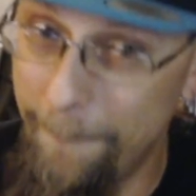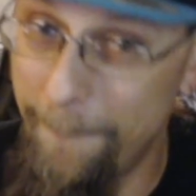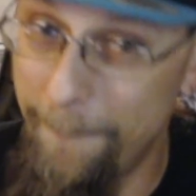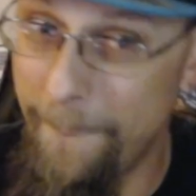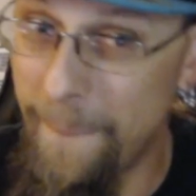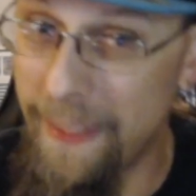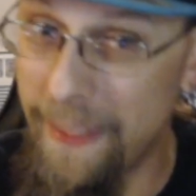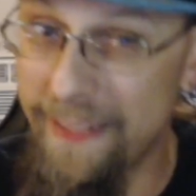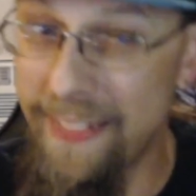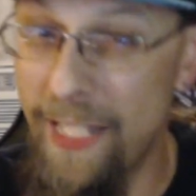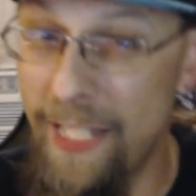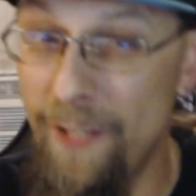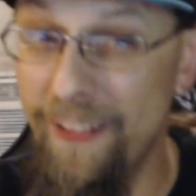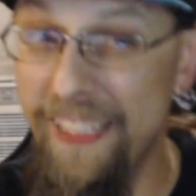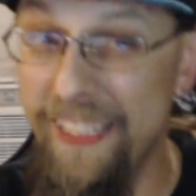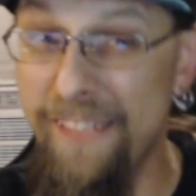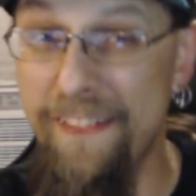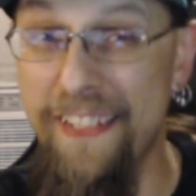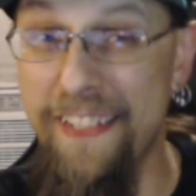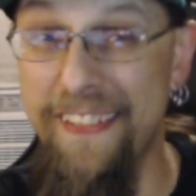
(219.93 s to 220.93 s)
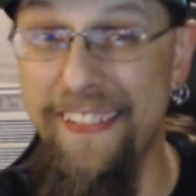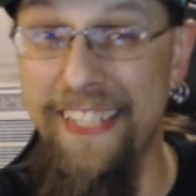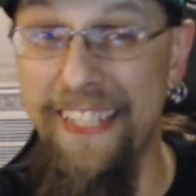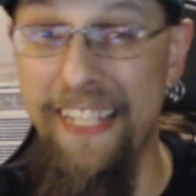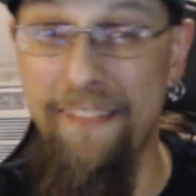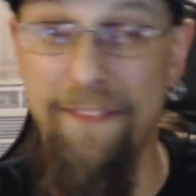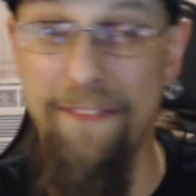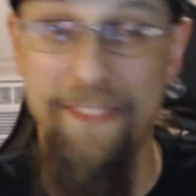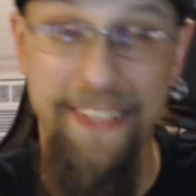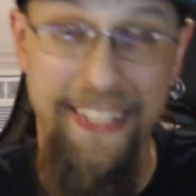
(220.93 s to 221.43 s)
That's how it lived its
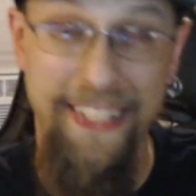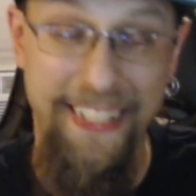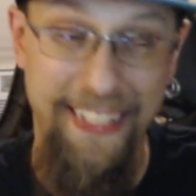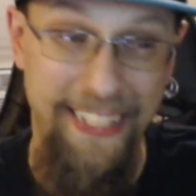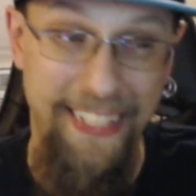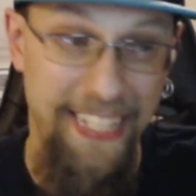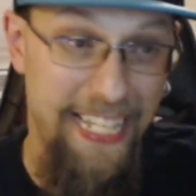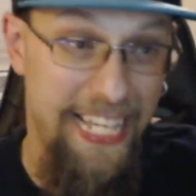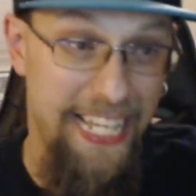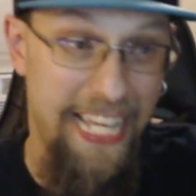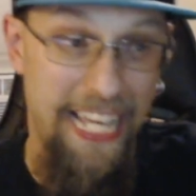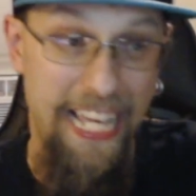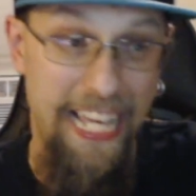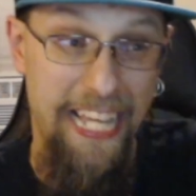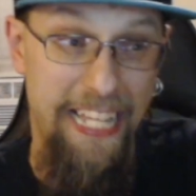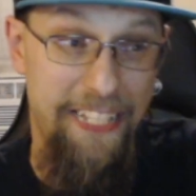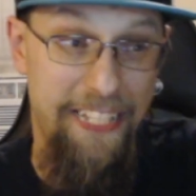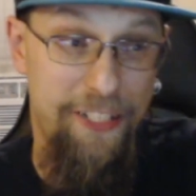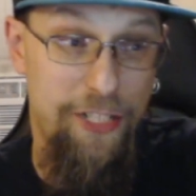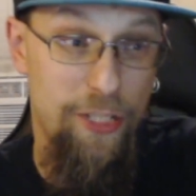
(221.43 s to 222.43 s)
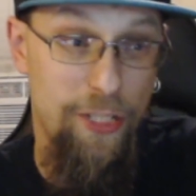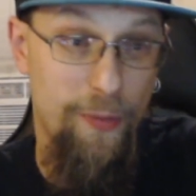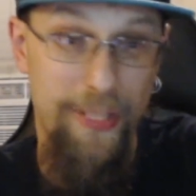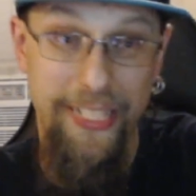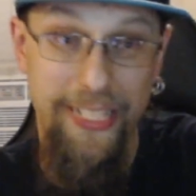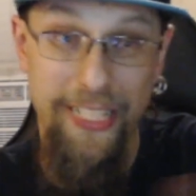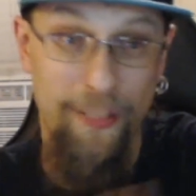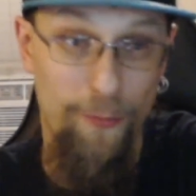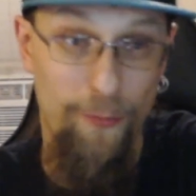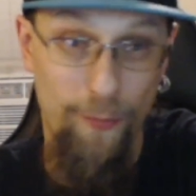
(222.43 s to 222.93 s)
life. It, it's
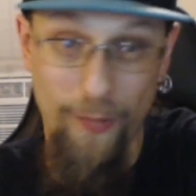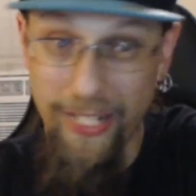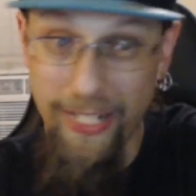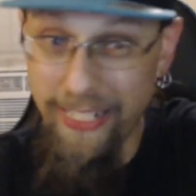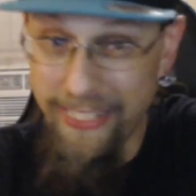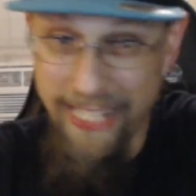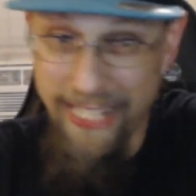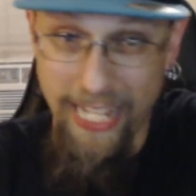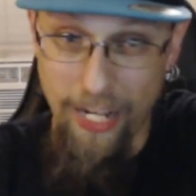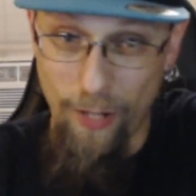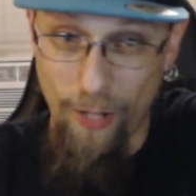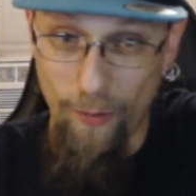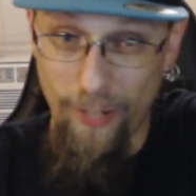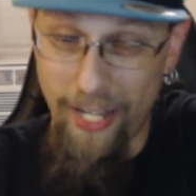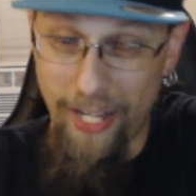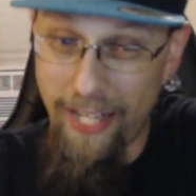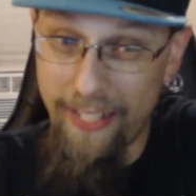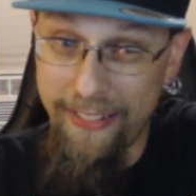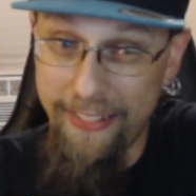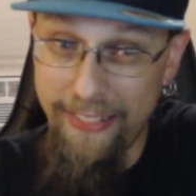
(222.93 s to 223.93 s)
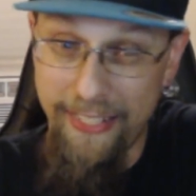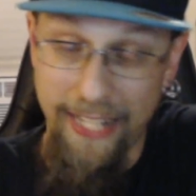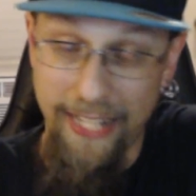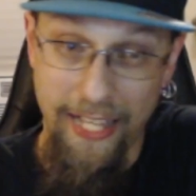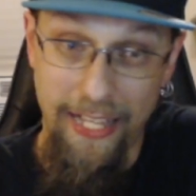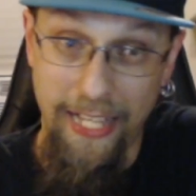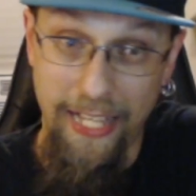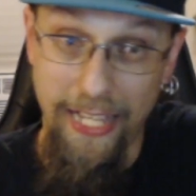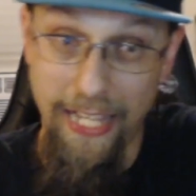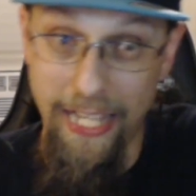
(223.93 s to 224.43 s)
doing it right now on the...
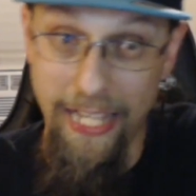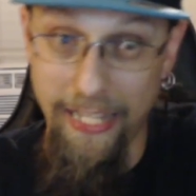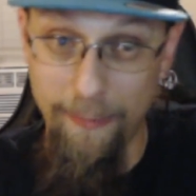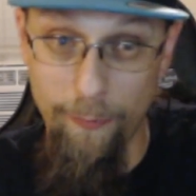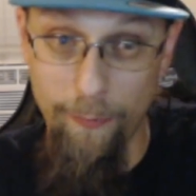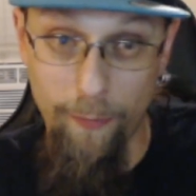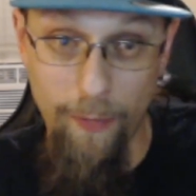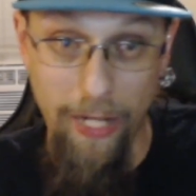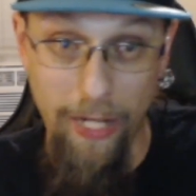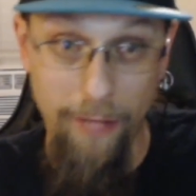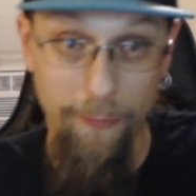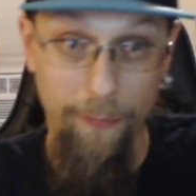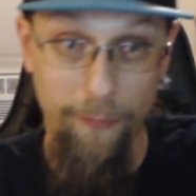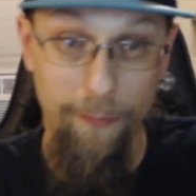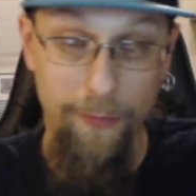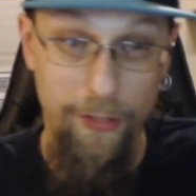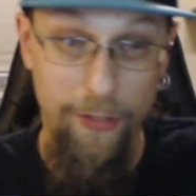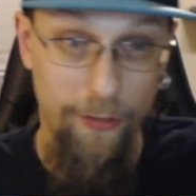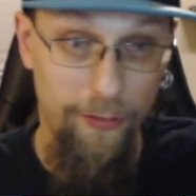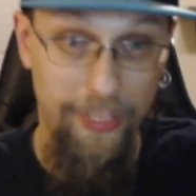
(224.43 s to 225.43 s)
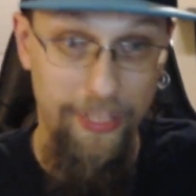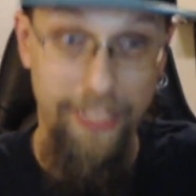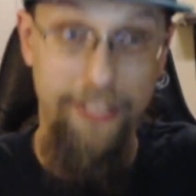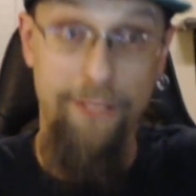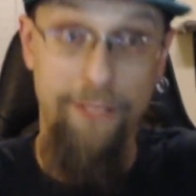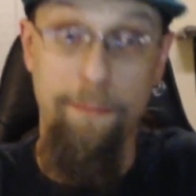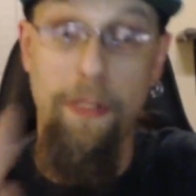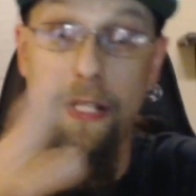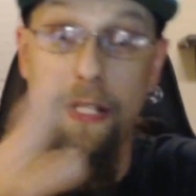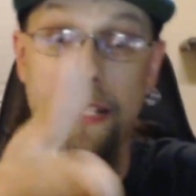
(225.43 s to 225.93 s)
I, I, I, mean, you're
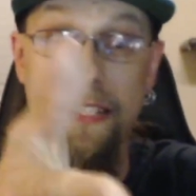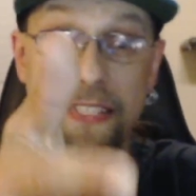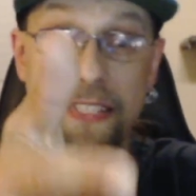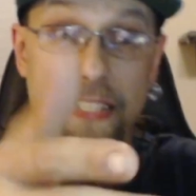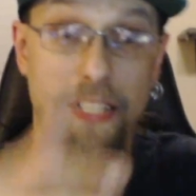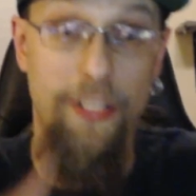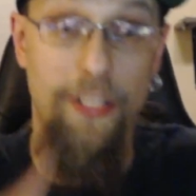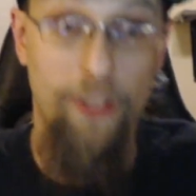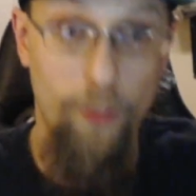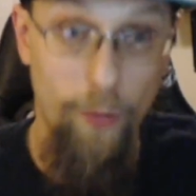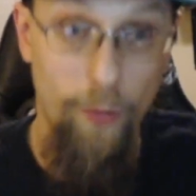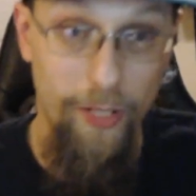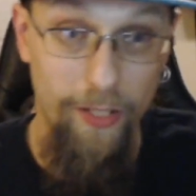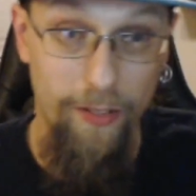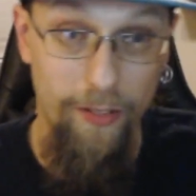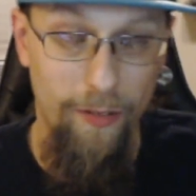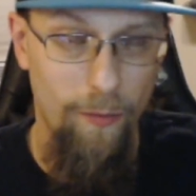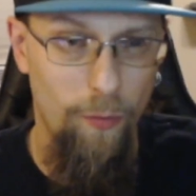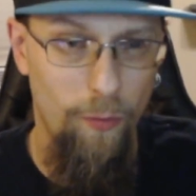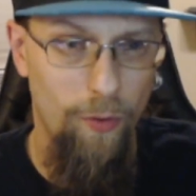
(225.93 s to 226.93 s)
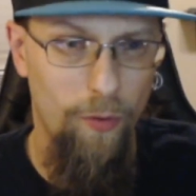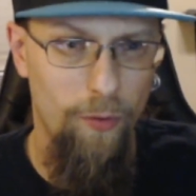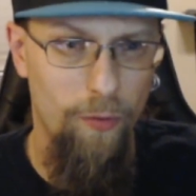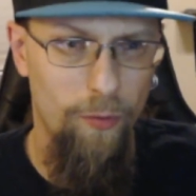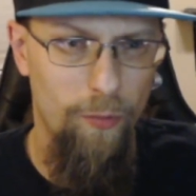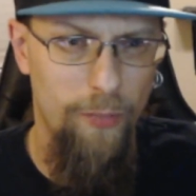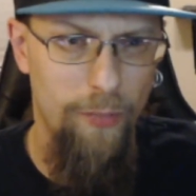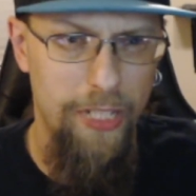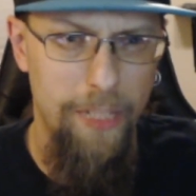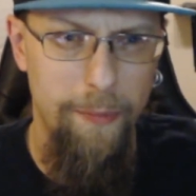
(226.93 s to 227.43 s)
like probably sitting here going, well,
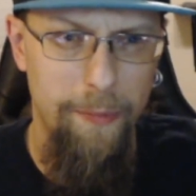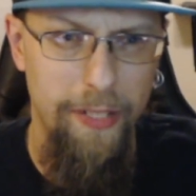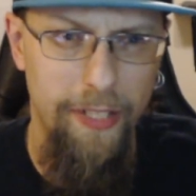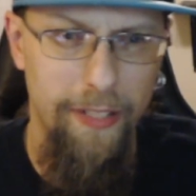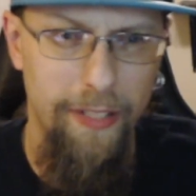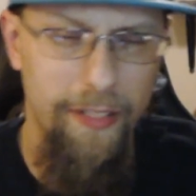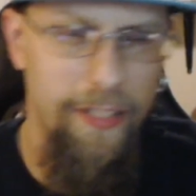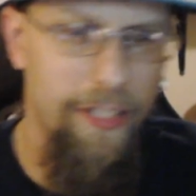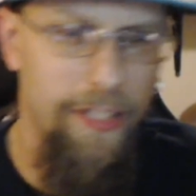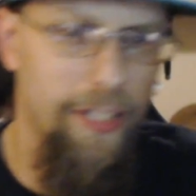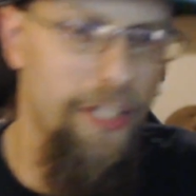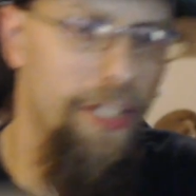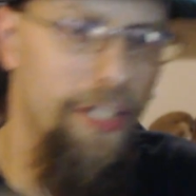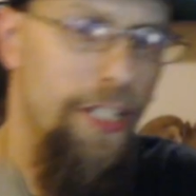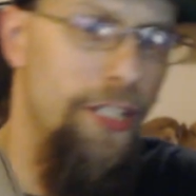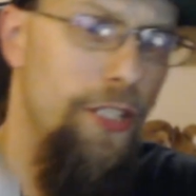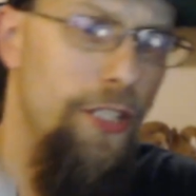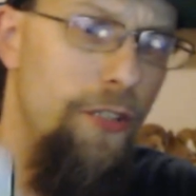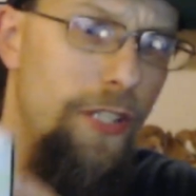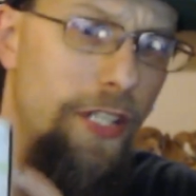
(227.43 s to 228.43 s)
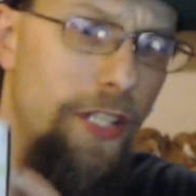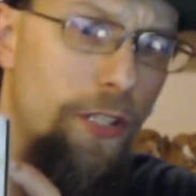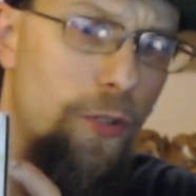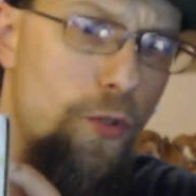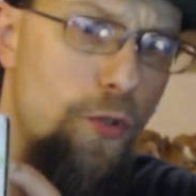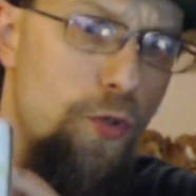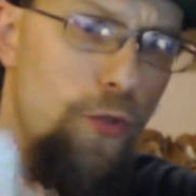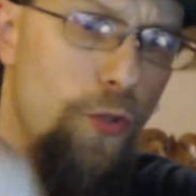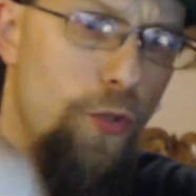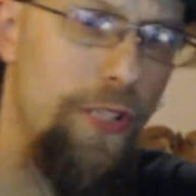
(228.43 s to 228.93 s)
wait a minute. You got your
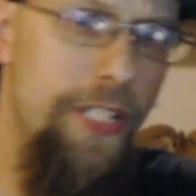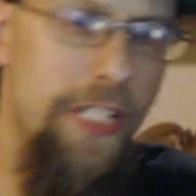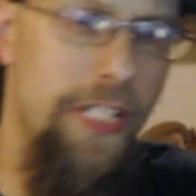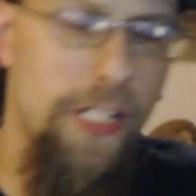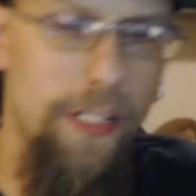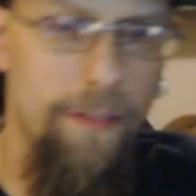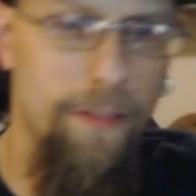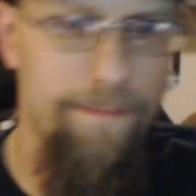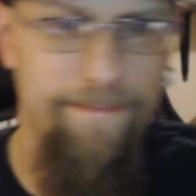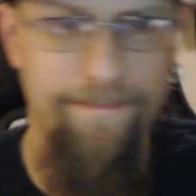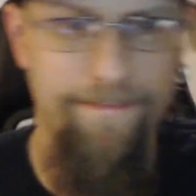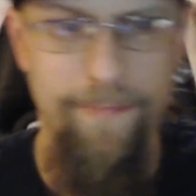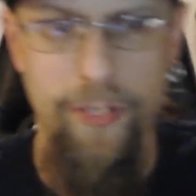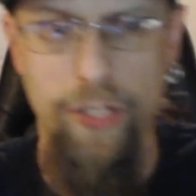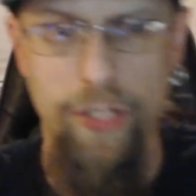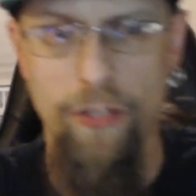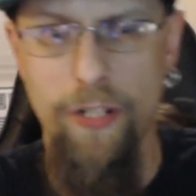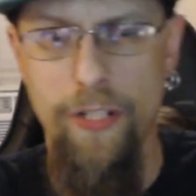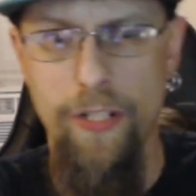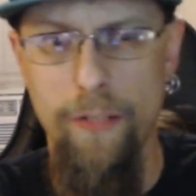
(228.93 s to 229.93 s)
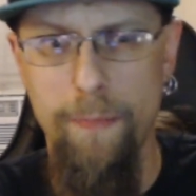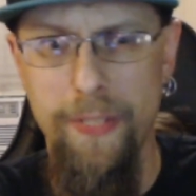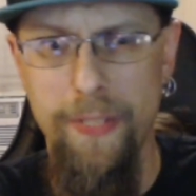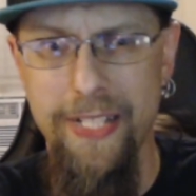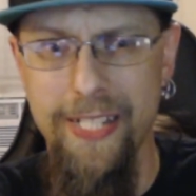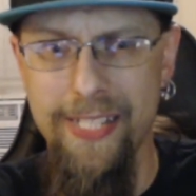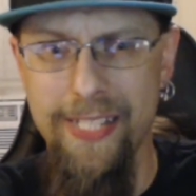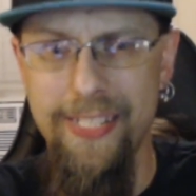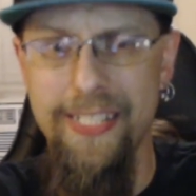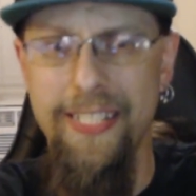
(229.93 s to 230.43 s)
cooler here. You're on your
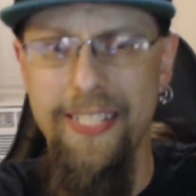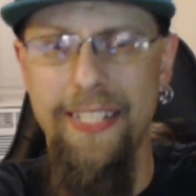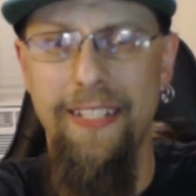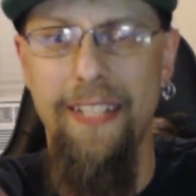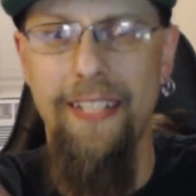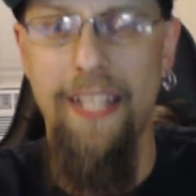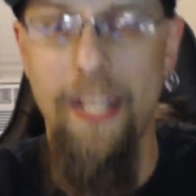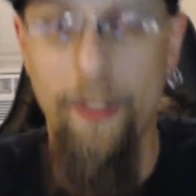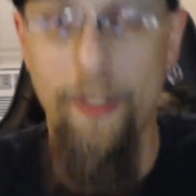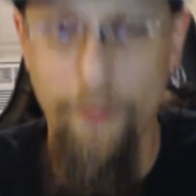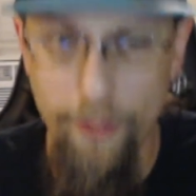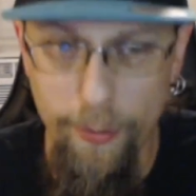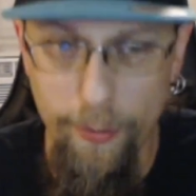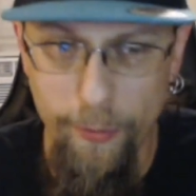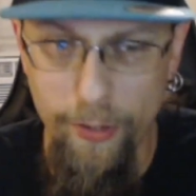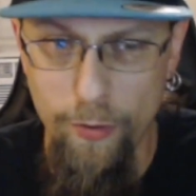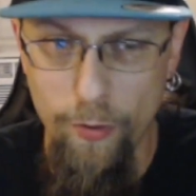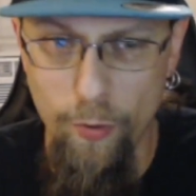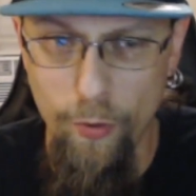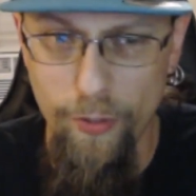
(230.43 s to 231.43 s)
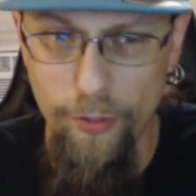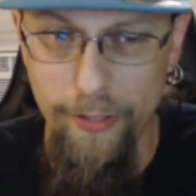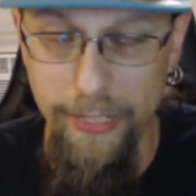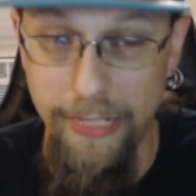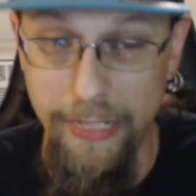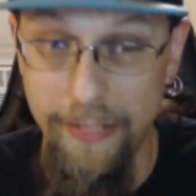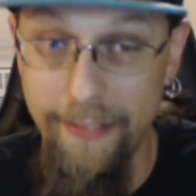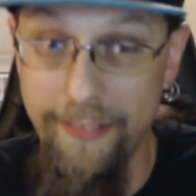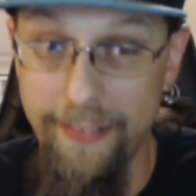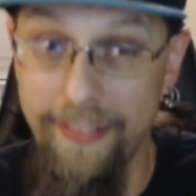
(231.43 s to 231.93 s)
PC. How are you recording
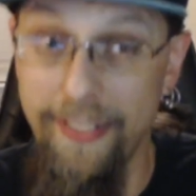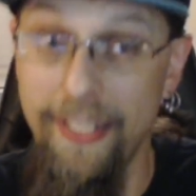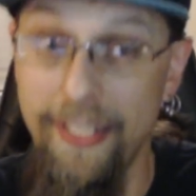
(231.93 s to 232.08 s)
this?